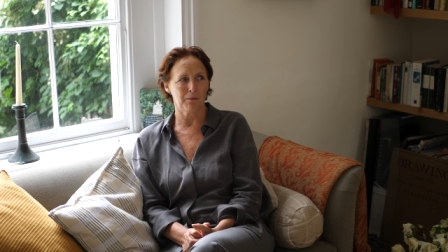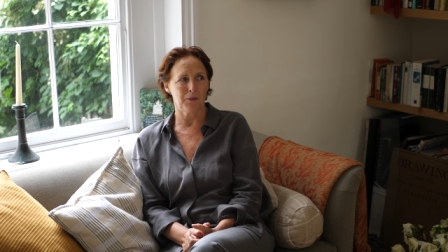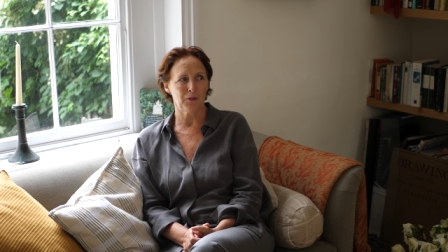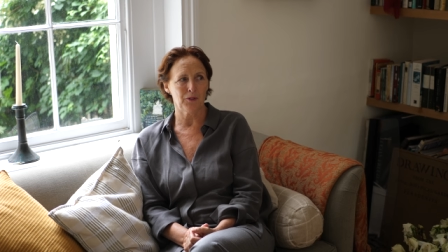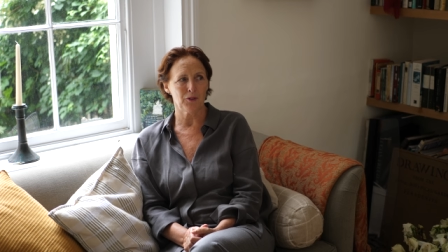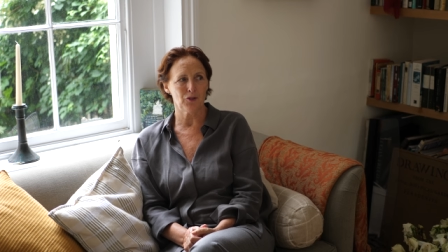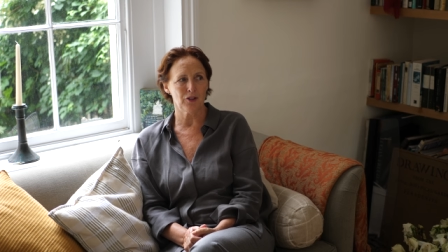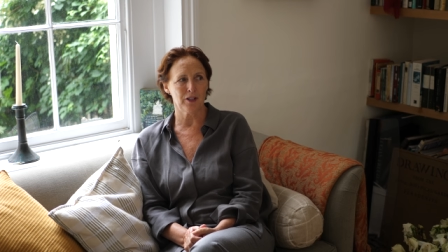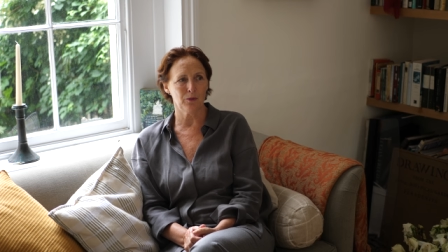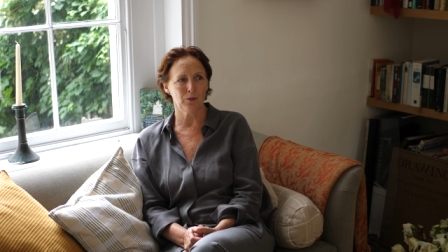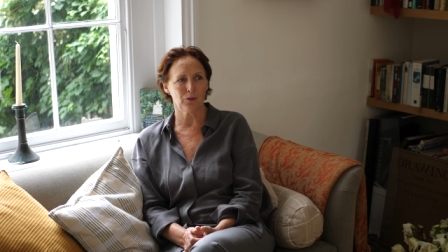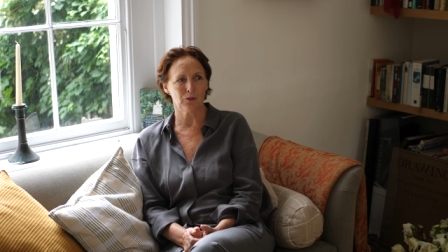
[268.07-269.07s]
but that
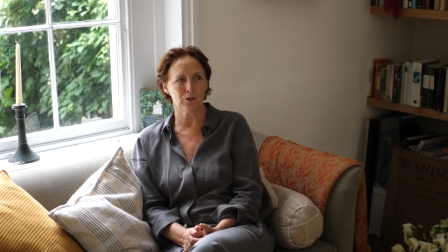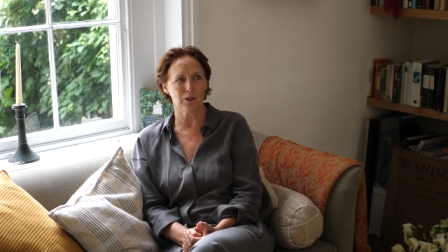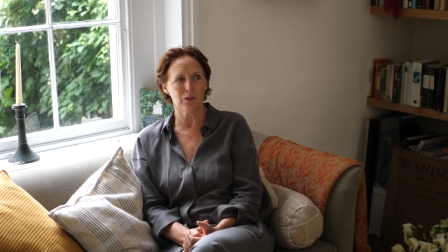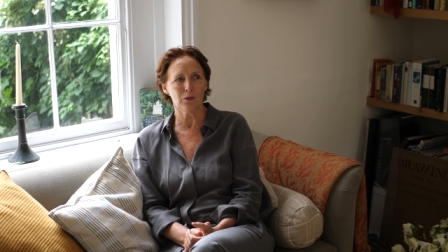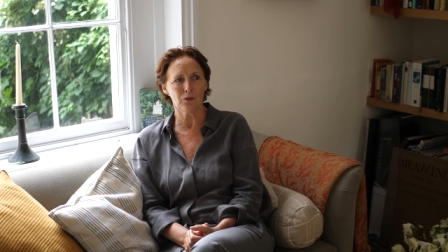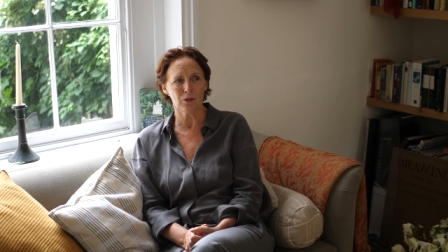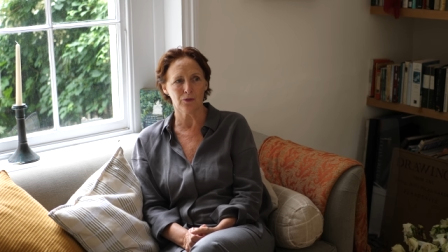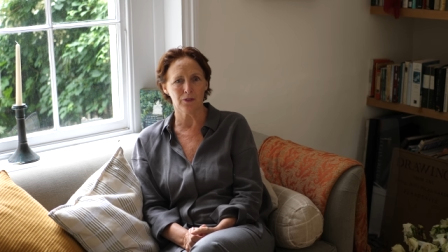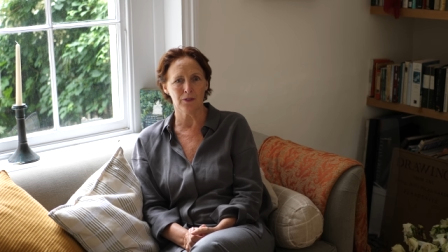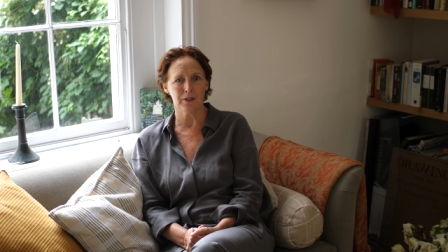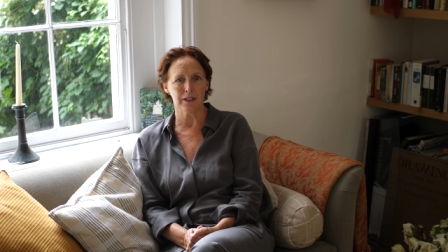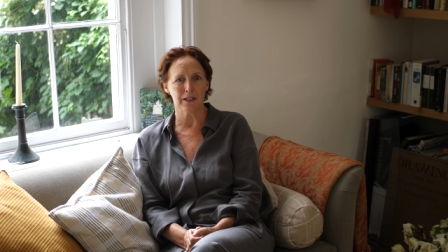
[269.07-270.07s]
she was
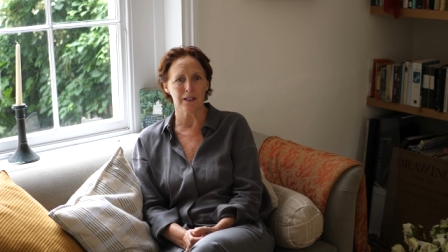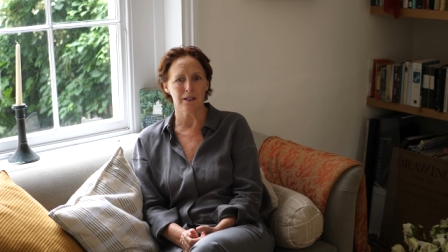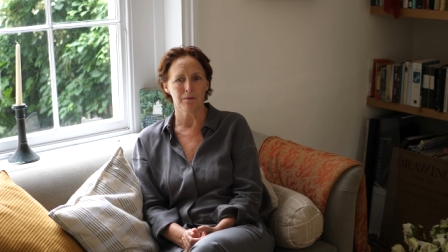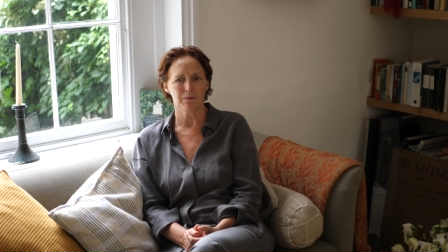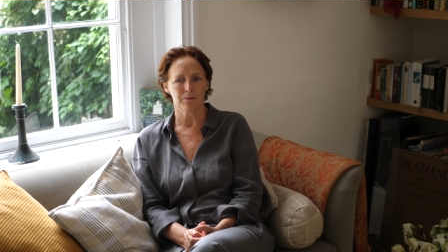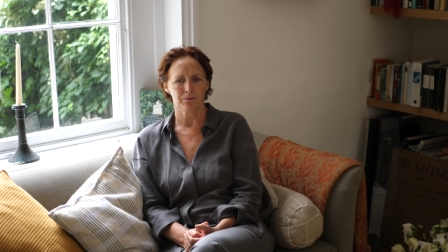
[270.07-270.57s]
collusive in